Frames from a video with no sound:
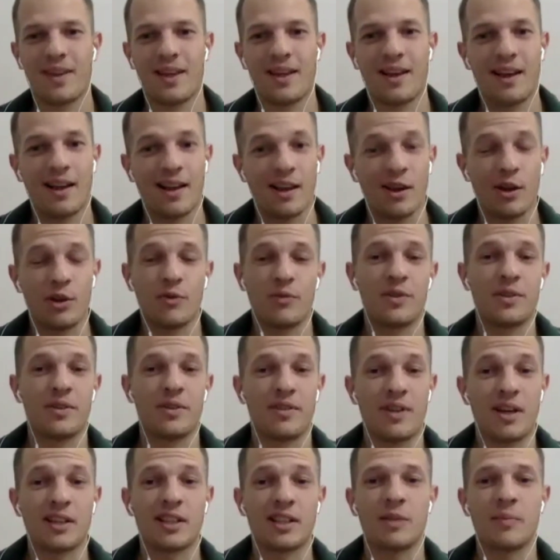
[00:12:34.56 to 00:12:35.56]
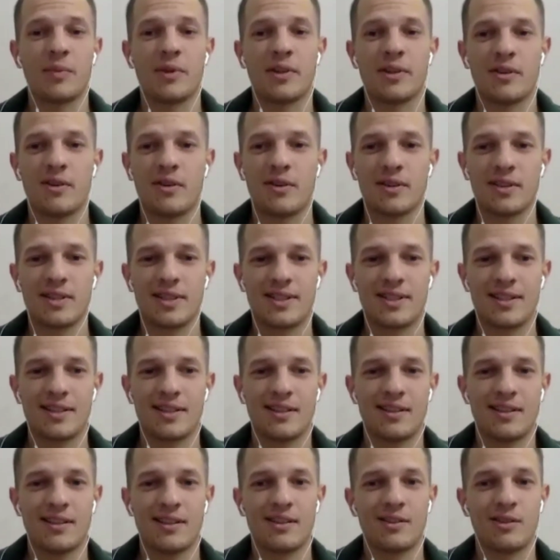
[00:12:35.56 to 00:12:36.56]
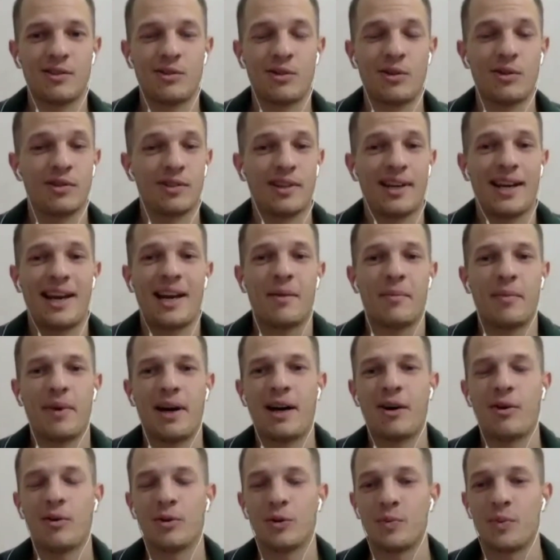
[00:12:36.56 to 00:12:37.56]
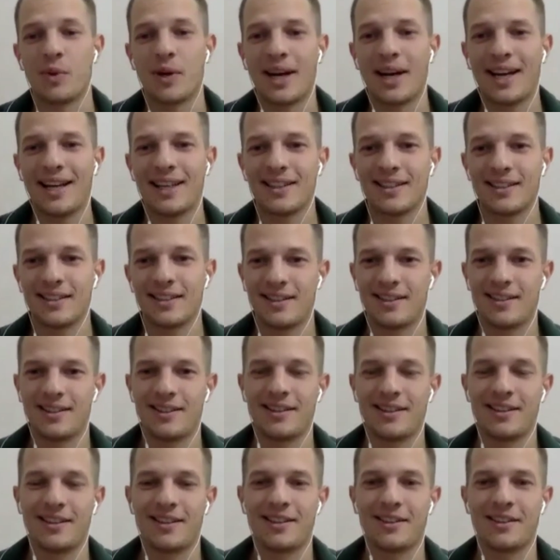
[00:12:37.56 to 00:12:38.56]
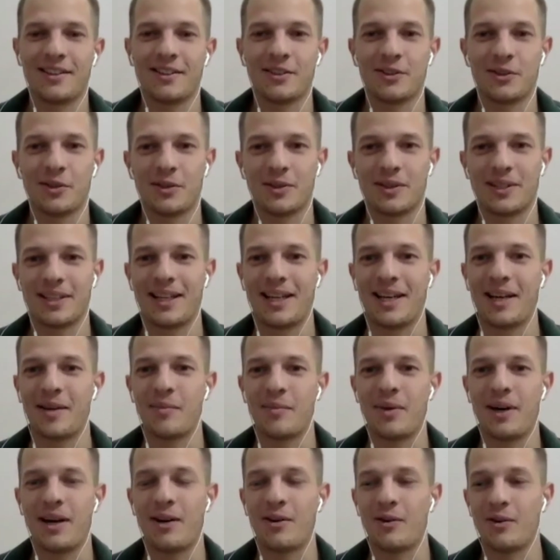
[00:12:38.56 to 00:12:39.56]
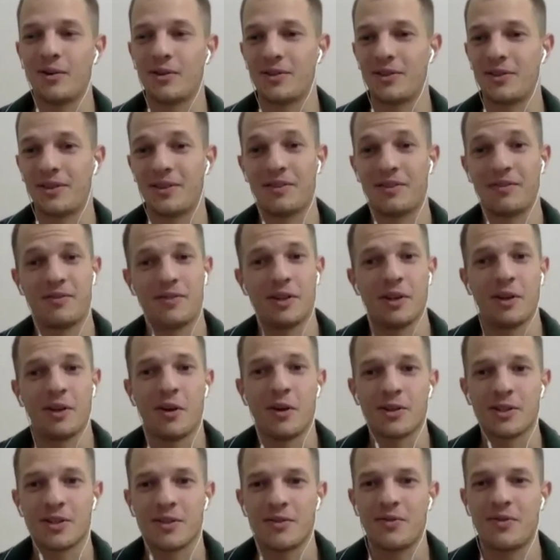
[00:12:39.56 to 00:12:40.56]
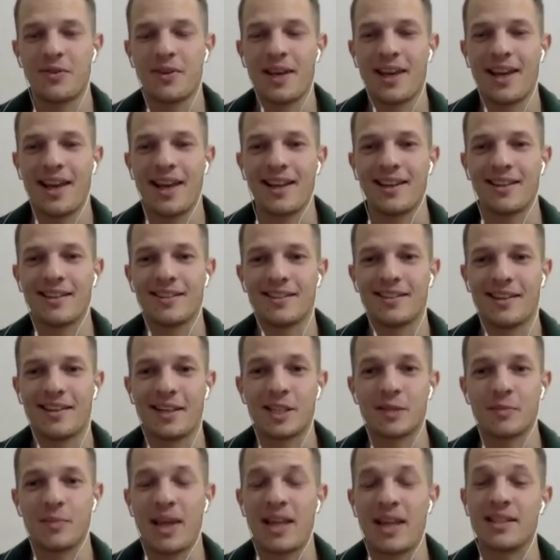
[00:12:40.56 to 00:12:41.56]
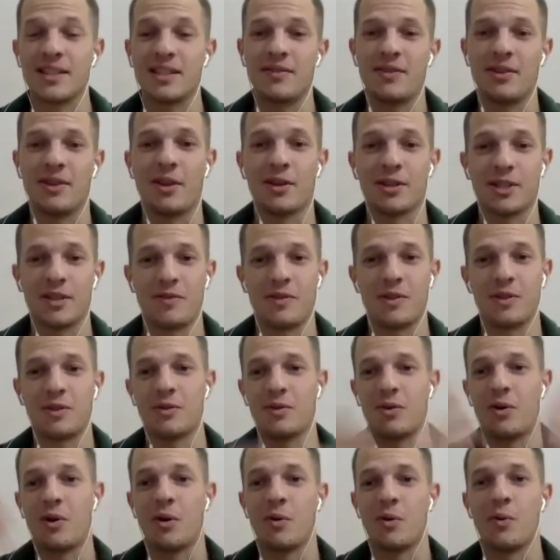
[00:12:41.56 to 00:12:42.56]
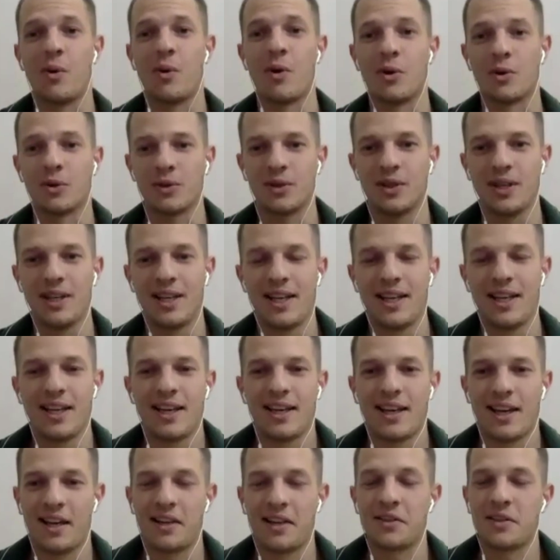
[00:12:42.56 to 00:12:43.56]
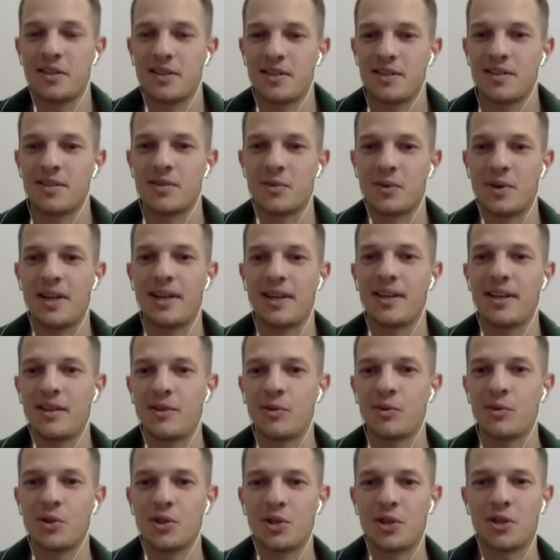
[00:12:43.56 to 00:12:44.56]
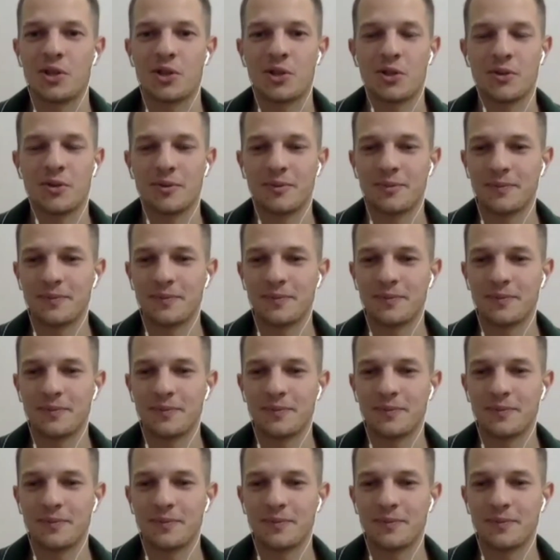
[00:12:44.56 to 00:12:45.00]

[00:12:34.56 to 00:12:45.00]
a lot of young entrepreneurs don't care about brand, don't care about philosophy and explain this philosophy to all world. And it's really a huge issue.